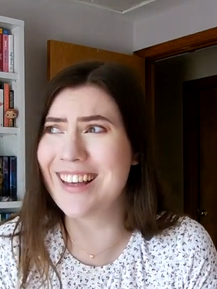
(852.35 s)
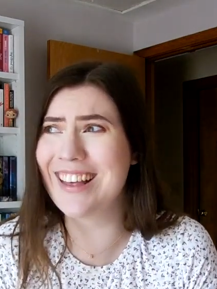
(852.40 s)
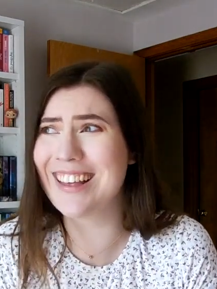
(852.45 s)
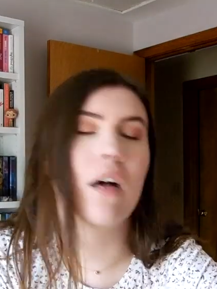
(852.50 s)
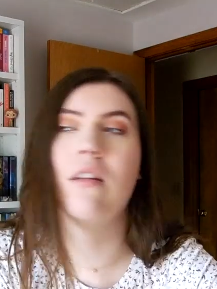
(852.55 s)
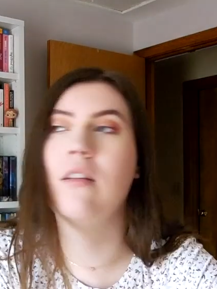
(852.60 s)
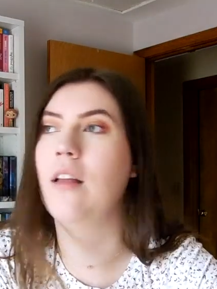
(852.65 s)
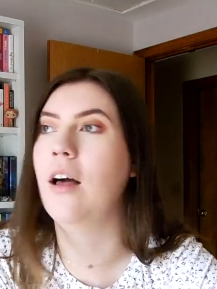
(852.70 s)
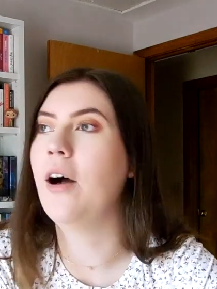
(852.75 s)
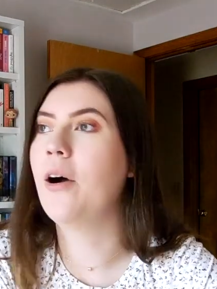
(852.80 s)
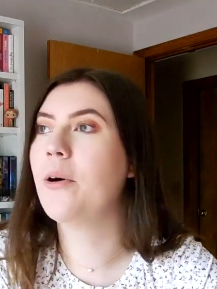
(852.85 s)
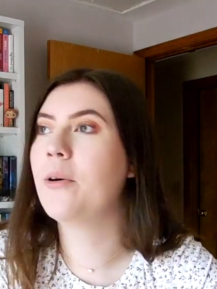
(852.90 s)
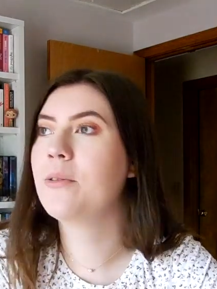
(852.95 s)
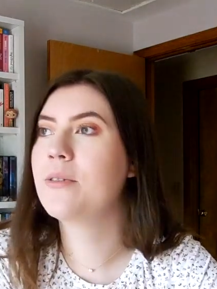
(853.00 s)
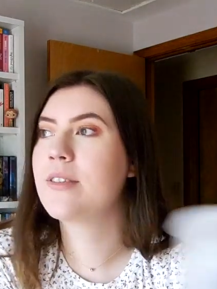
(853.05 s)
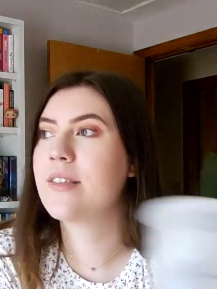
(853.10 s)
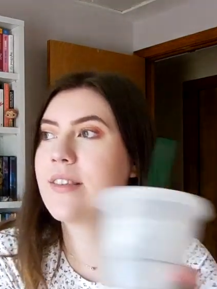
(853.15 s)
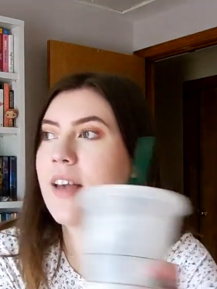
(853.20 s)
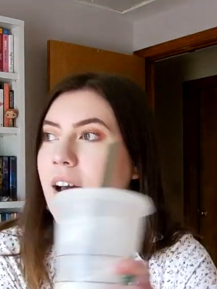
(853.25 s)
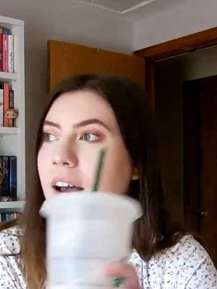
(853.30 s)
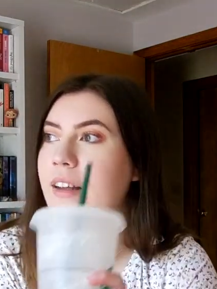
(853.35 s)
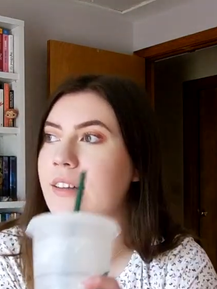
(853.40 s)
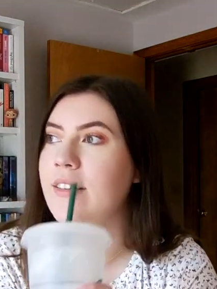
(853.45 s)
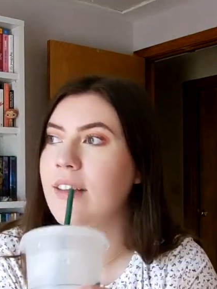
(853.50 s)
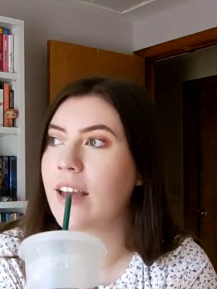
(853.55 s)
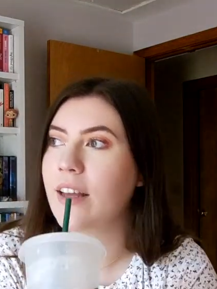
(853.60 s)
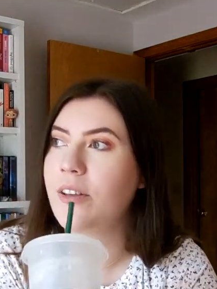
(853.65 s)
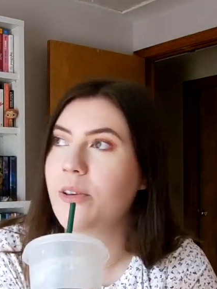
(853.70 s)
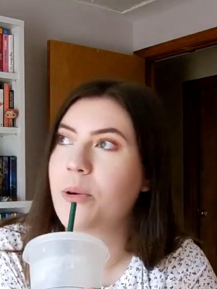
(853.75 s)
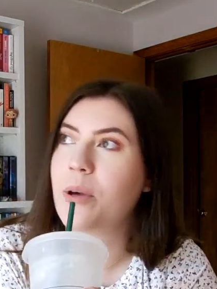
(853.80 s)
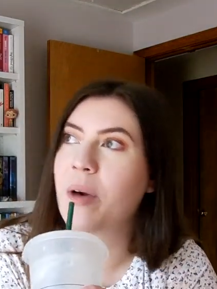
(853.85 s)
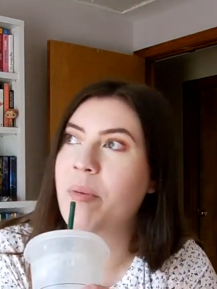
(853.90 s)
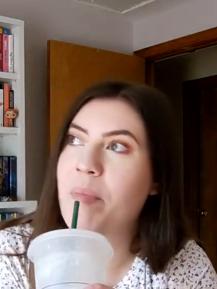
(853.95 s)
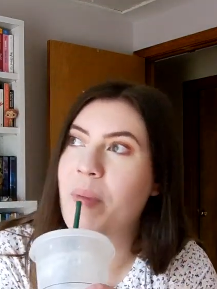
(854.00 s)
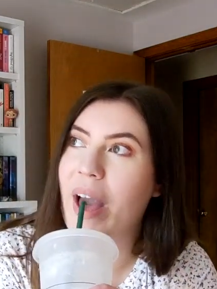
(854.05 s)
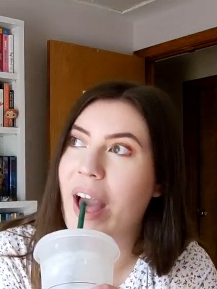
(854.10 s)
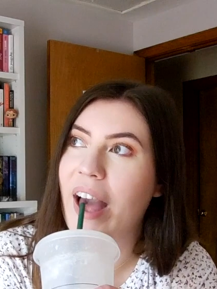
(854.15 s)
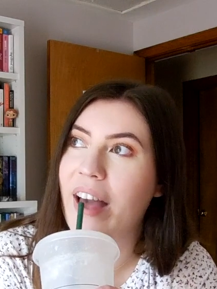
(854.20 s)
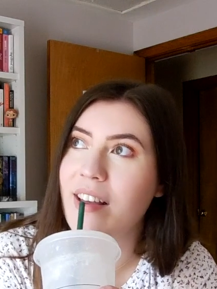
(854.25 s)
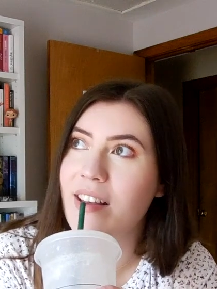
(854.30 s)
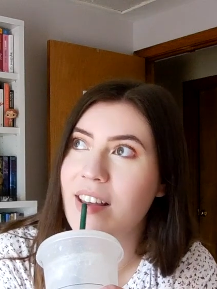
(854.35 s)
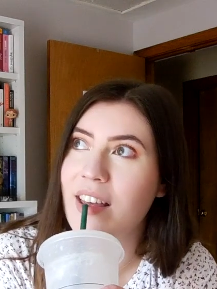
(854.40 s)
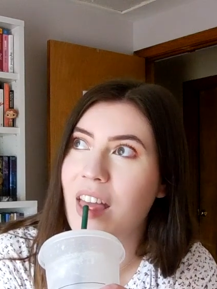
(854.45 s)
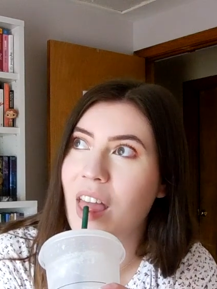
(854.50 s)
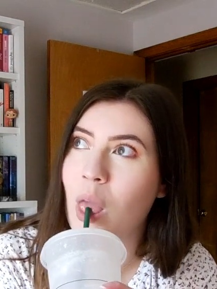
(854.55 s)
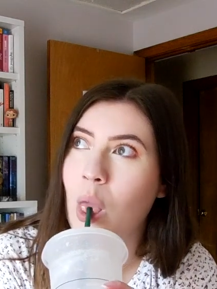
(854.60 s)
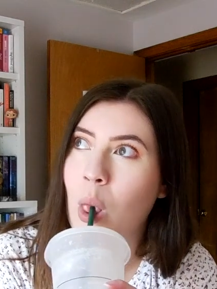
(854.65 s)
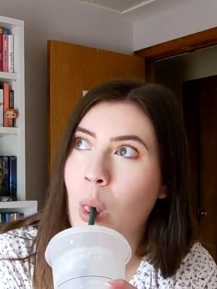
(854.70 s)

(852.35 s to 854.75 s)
Hello, sun, can you come back?